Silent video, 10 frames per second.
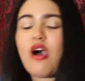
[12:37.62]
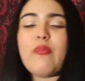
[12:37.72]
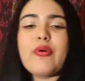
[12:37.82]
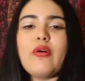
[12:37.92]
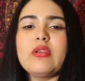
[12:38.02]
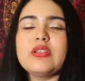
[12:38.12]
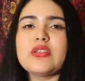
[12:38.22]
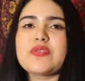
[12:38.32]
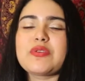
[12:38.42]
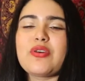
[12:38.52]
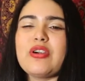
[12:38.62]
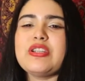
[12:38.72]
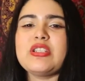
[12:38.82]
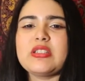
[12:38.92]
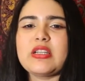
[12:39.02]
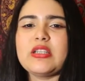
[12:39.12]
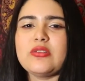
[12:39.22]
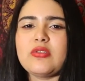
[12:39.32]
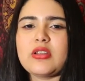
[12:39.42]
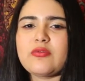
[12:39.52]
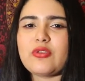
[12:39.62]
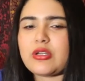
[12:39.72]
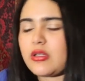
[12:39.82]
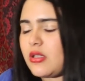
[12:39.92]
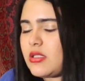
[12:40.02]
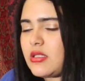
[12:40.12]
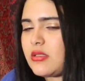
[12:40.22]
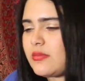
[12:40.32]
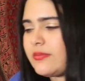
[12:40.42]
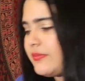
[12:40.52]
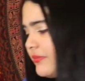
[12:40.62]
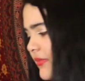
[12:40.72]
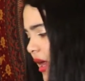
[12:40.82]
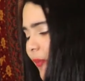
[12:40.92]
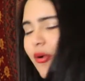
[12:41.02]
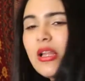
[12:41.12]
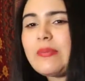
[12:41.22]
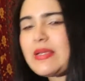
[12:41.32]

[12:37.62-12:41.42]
I'll probably just record and she's gonna do all that work because I'll probably